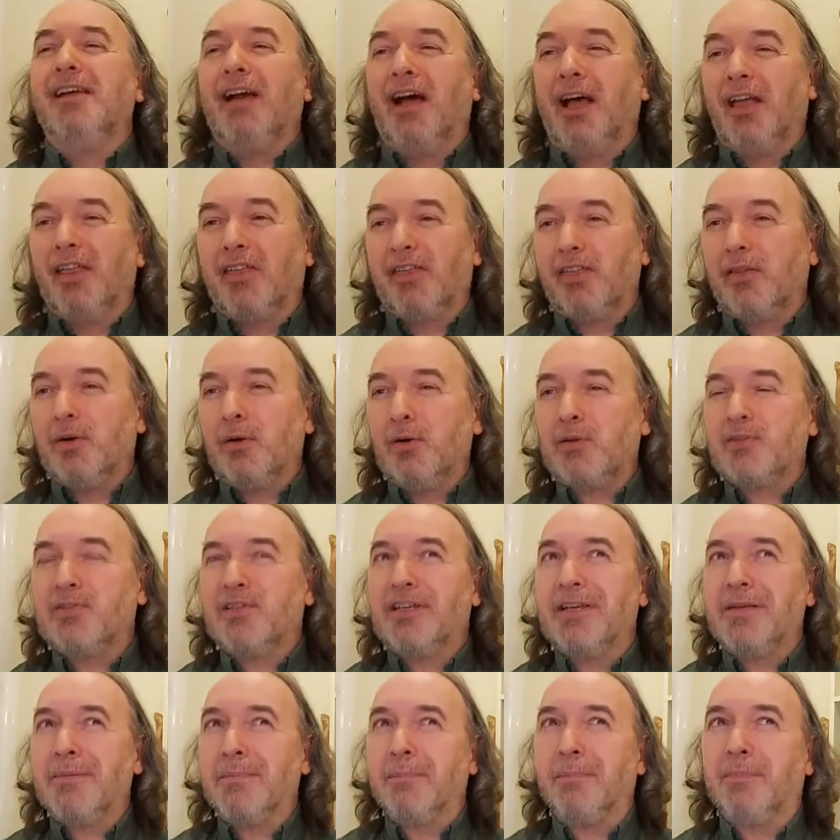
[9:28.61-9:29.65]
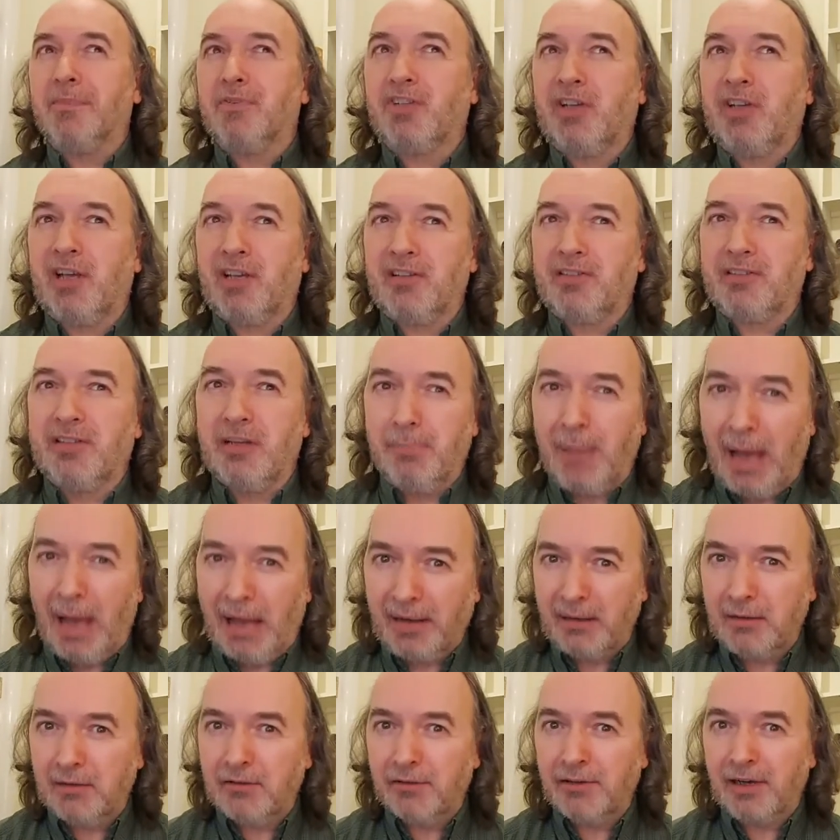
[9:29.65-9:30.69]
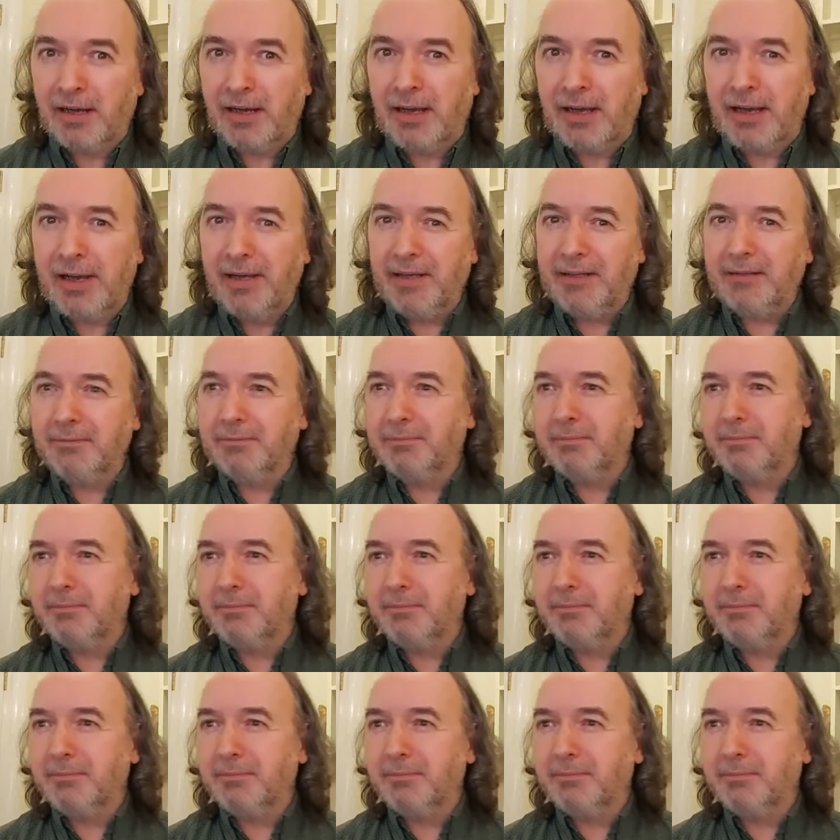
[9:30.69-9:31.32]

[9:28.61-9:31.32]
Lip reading: I thought it just a battle cry.